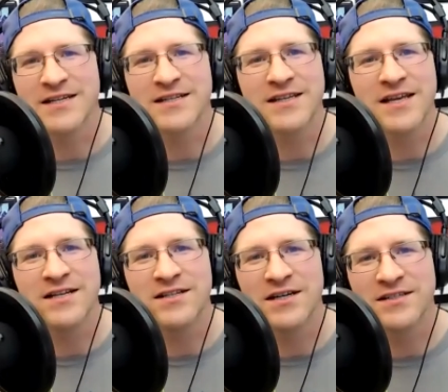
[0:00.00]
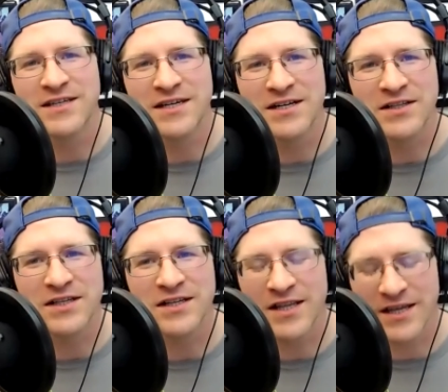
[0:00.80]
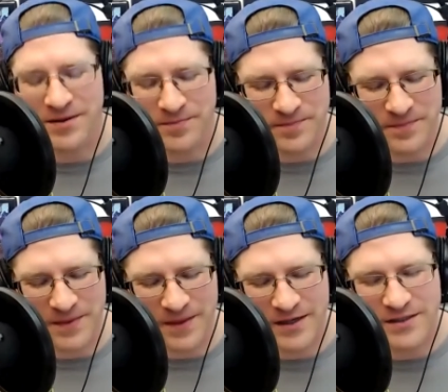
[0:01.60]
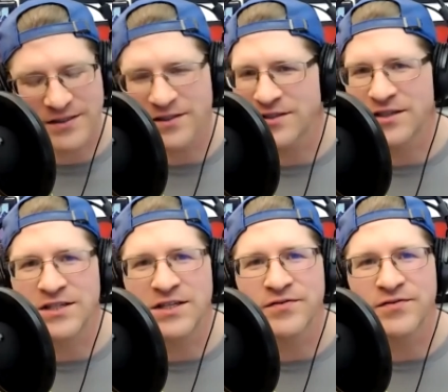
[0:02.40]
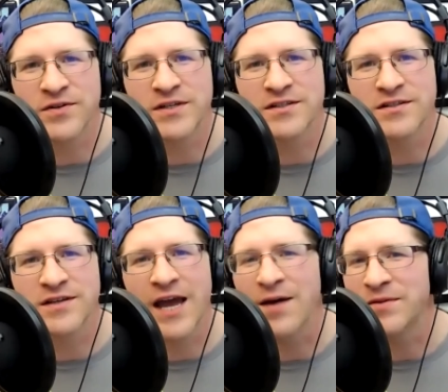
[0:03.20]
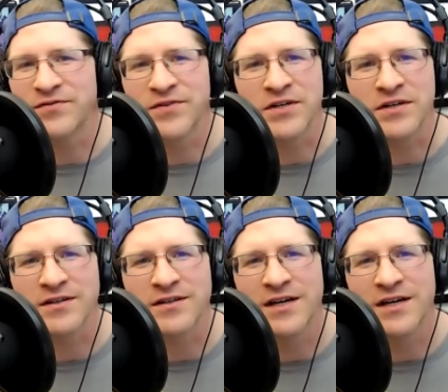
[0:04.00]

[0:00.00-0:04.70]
it does get a little like it's just a different atmosphere